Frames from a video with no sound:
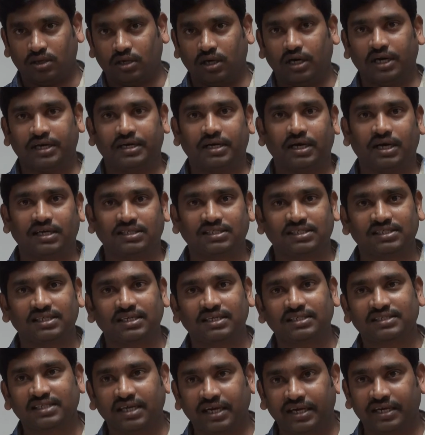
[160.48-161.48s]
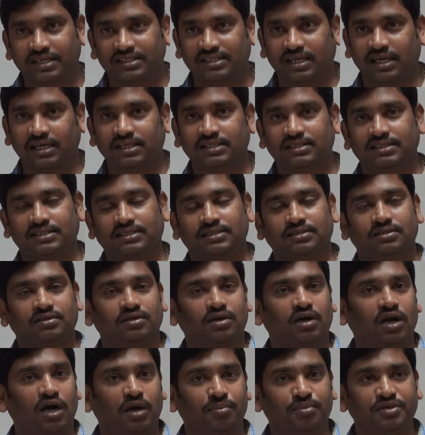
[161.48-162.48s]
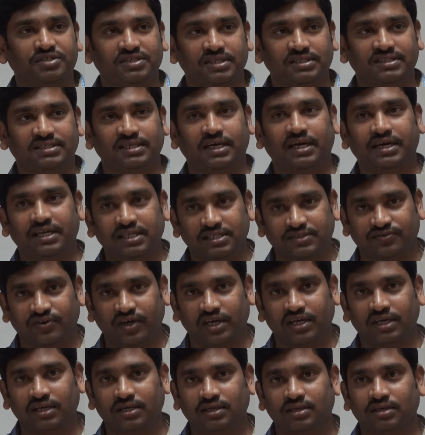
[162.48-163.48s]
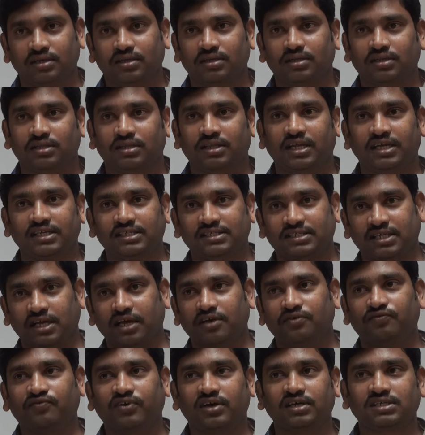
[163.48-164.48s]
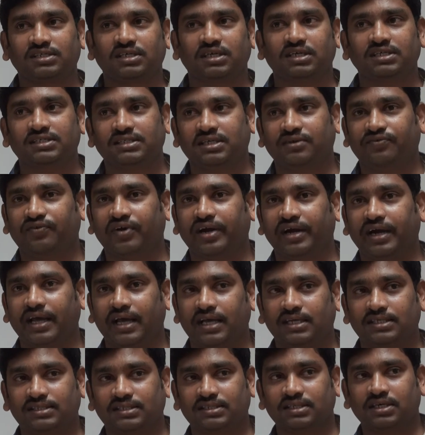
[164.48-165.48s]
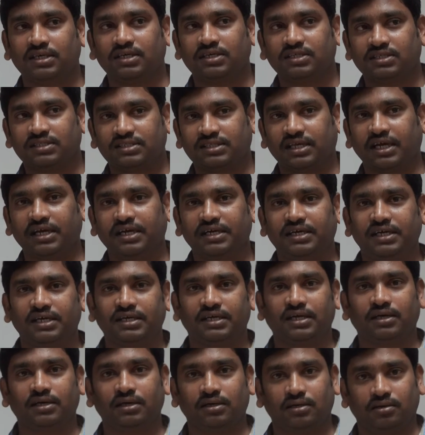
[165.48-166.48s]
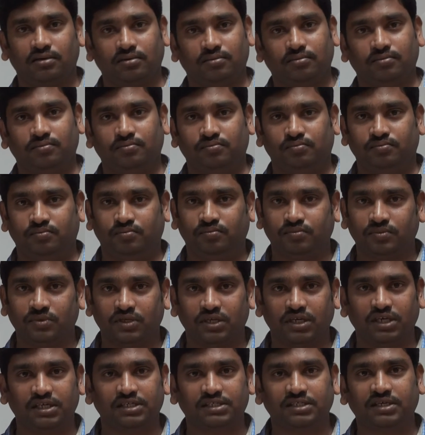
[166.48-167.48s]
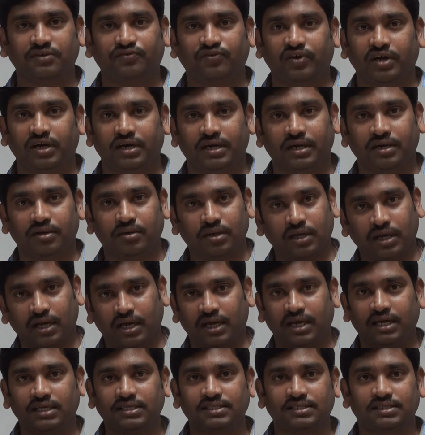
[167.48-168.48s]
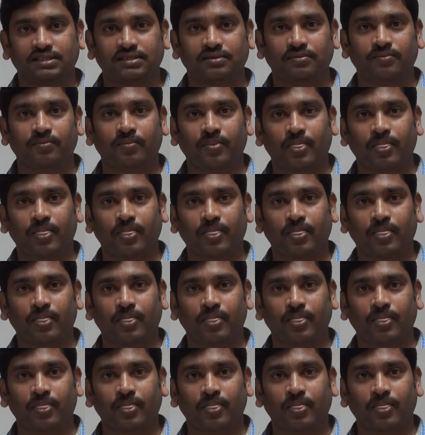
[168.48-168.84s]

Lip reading: let adjacent side is x, opposite side is y, then sine function is defined as sine theta is defined as,